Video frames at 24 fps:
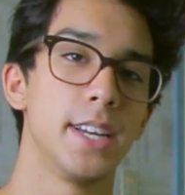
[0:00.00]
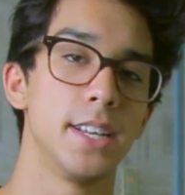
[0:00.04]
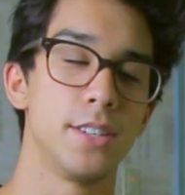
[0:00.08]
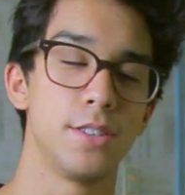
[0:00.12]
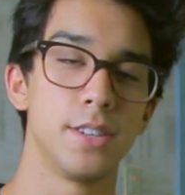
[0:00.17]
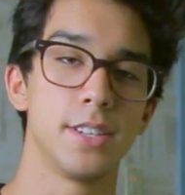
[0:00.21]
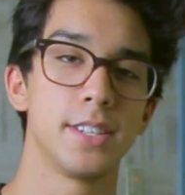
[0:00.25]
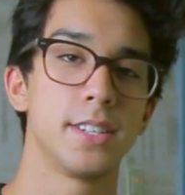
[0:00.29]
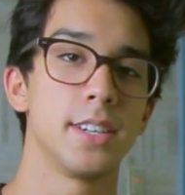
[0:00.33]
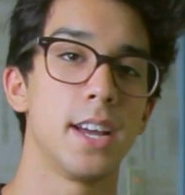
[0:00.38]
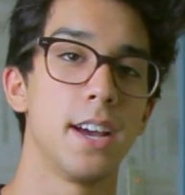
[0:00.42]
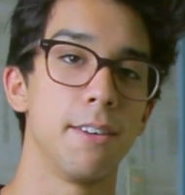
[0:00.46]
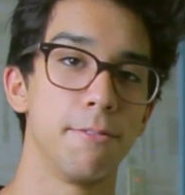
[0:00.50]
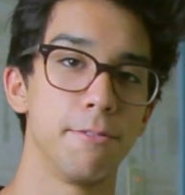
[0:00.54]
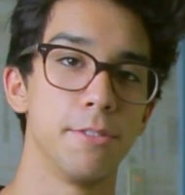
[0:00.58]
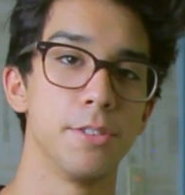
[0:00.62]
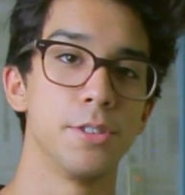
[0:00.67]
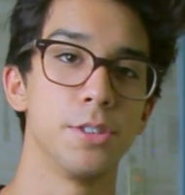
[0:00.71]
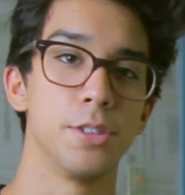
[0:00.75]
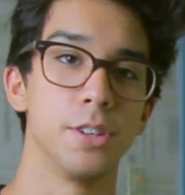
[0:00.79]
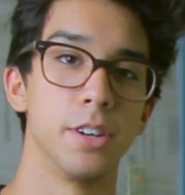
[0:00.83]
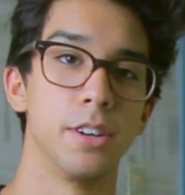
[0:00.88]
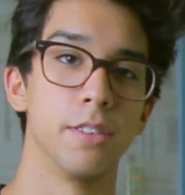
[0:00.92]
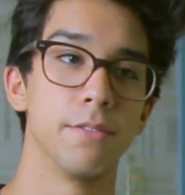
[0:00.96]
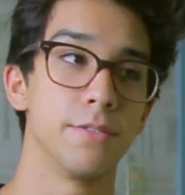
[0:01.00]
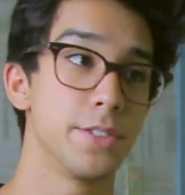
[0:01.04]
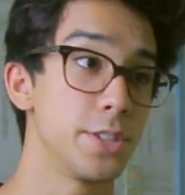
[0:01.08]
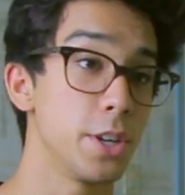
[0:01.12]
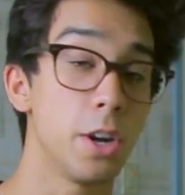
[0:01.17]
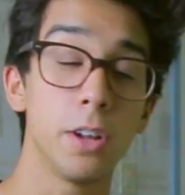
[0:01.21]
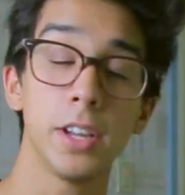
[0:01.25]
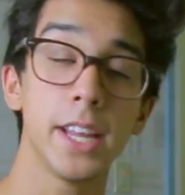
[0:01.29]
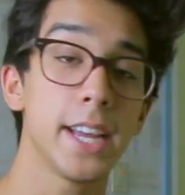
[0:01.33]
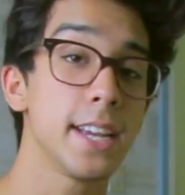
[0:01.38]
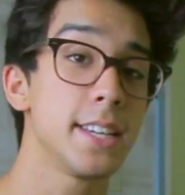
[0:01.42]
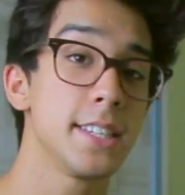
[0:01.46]
It's just not for sure.
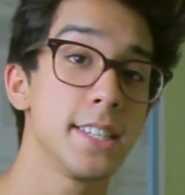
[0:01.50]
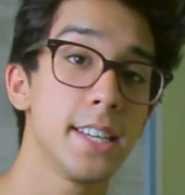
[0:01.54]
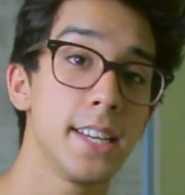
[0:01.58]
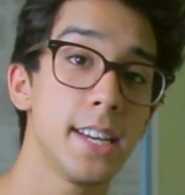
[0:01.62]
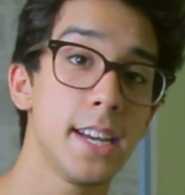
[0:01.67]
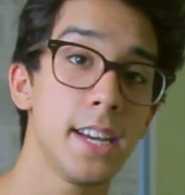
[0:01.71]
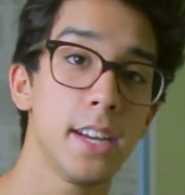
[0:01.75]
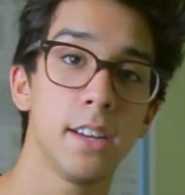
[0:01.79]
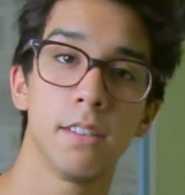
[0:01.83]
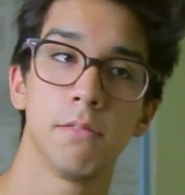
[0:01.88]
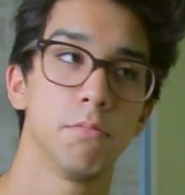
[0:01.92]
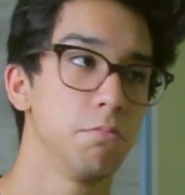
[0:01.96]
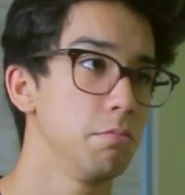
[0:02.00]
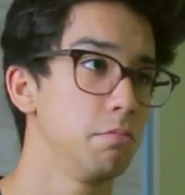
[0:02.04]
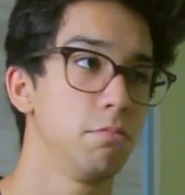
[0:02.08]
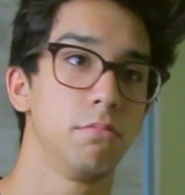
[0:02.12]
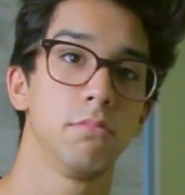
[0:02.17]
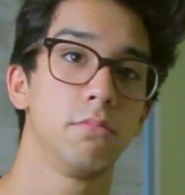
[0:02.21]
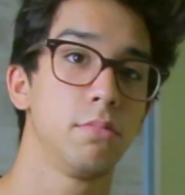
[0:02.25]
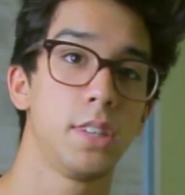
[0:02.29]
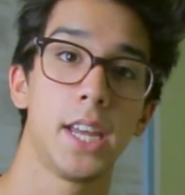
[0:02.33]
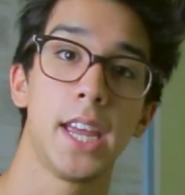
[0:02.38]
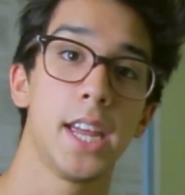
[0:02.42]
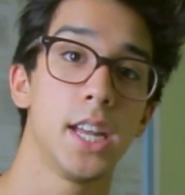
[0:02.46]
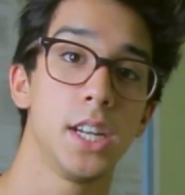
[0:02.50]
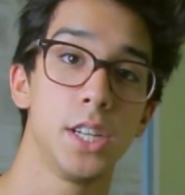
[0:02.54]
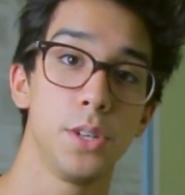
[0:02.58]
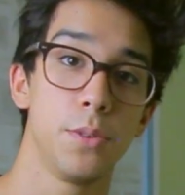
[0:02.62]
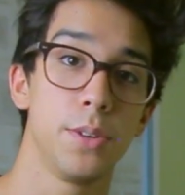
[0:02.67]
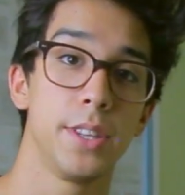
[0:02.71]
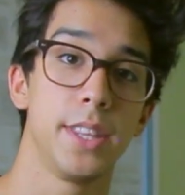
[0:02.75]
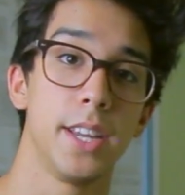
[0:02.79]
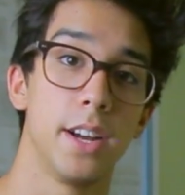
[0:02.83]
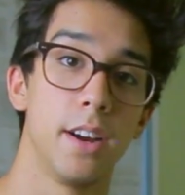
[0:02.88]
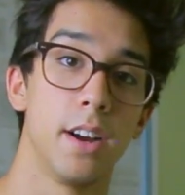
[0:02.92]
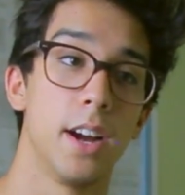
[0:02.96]
Salt Lake City, can't
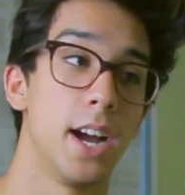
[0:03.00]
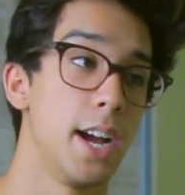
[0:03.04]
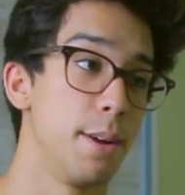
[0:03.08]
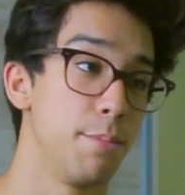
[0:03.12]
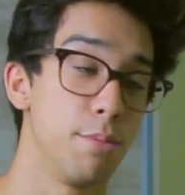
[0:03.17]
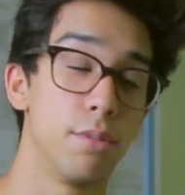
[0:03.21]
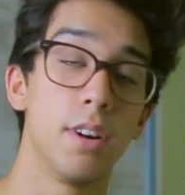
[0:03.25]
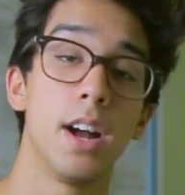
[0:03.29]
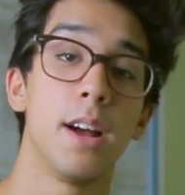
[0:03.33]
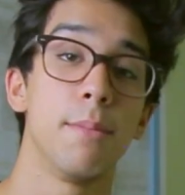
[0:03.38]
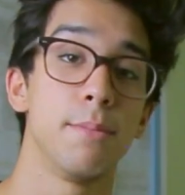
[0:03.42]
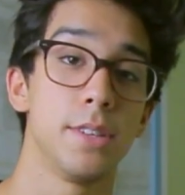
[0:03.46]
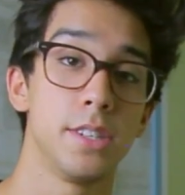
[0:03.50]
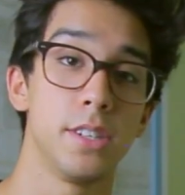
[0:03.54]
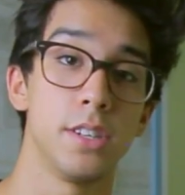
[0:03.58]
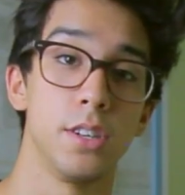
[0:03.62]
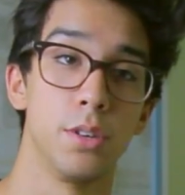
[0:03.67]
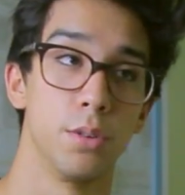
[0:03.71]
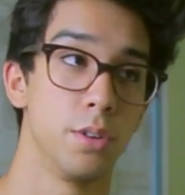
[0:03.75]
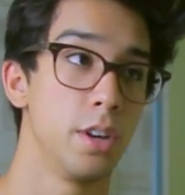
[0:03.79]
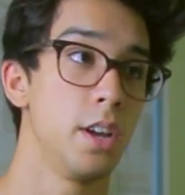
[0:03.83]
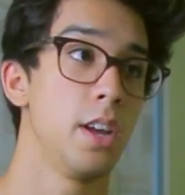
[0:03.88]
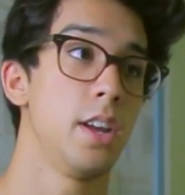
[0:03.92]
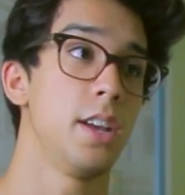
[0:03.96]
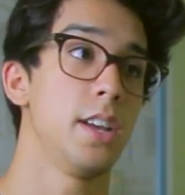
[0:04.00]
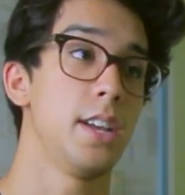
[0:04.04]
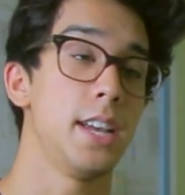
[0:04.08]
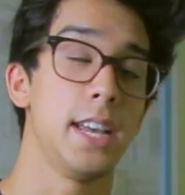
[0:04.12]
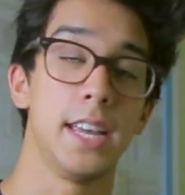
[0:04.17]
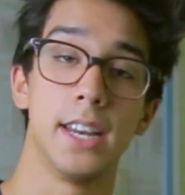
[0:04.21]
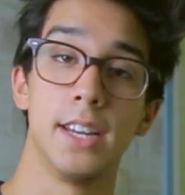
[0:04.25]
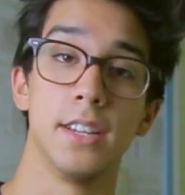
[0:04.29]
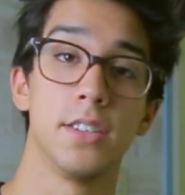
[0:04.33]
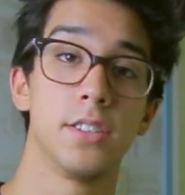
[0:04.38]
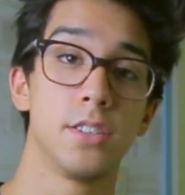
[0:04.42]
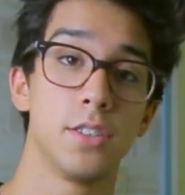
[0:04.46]
do it there, I promise you.
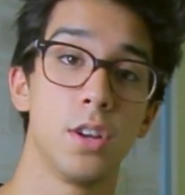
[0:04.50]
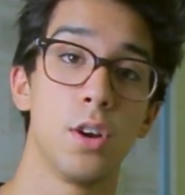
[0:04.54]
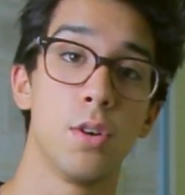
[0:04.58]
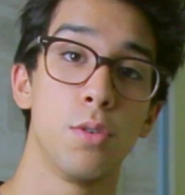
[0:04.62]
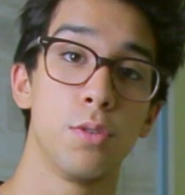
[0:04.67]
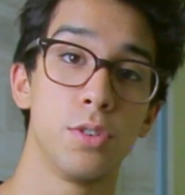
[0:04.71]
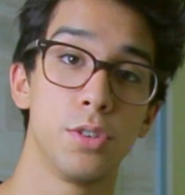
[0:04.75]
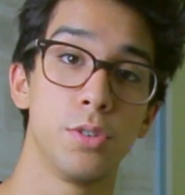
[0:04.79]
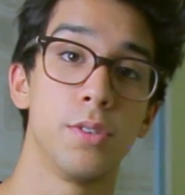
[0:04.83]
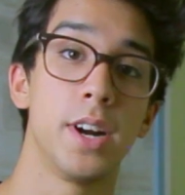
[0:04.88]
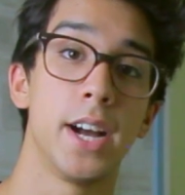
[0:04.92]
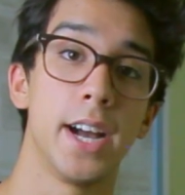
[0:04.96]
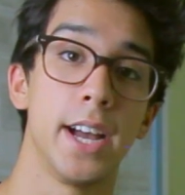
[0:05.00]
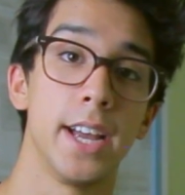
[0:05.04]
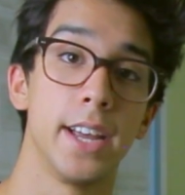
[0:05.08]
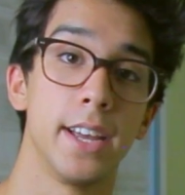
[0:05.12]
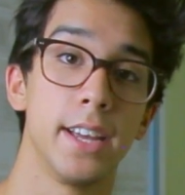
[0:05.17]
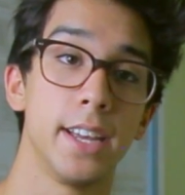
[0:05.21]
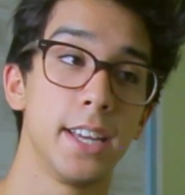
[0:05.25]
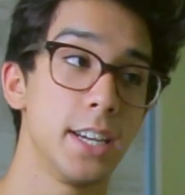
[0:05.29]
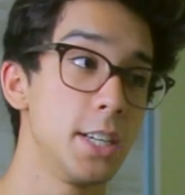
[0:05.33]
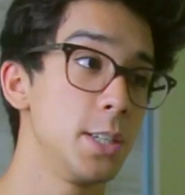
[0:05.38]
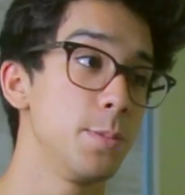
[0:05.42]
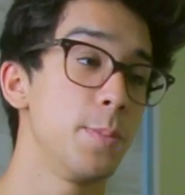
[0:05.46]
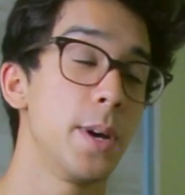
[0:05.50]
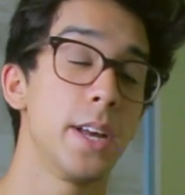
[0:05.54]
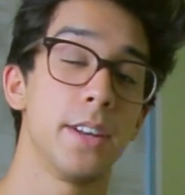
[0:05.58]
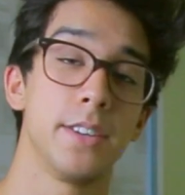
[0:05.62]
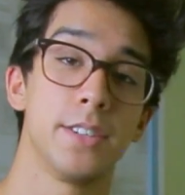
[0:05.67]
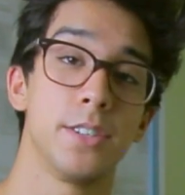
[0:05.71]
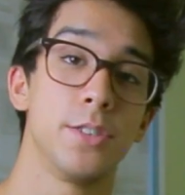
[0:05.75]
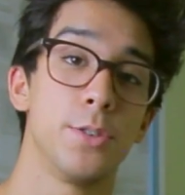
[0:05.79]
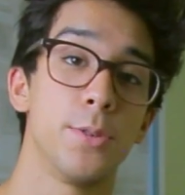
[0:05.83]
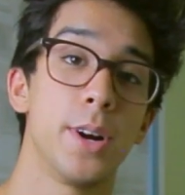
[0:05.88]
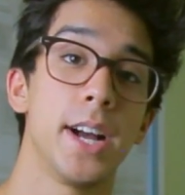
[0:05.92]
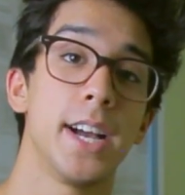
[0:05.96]
It is so dry. It is about
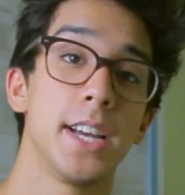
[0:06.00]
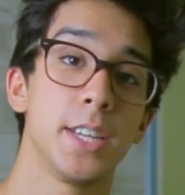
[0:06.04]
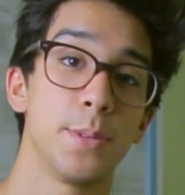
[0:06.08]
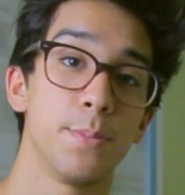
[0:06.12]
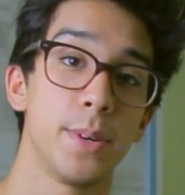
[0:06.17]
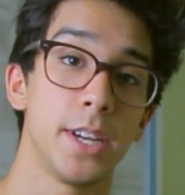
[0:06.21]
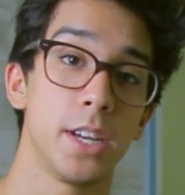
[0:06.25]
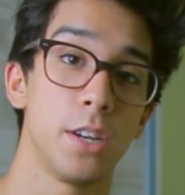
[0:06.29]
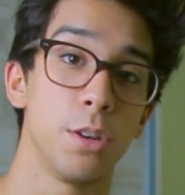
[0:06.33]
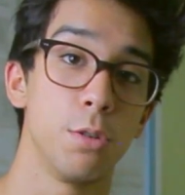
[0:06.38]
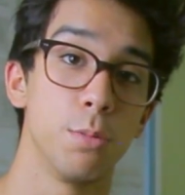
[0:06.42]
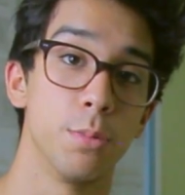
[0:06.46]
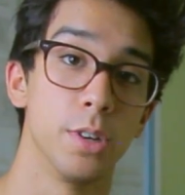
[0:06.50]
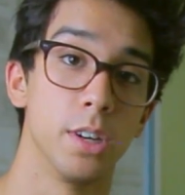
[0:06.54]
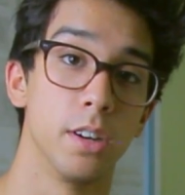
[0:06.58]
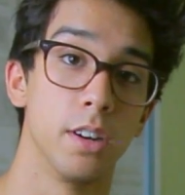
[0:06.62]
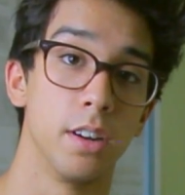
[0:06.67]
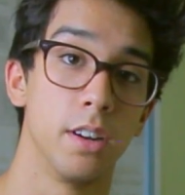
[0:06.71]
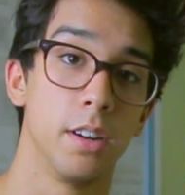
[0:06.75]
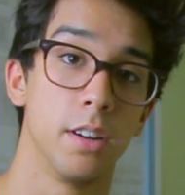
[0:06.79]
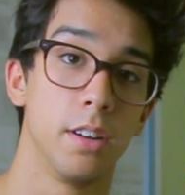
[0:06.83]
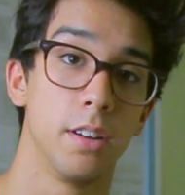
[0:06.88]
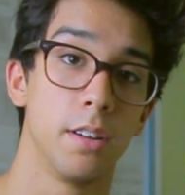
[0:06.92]
as dry as my humor.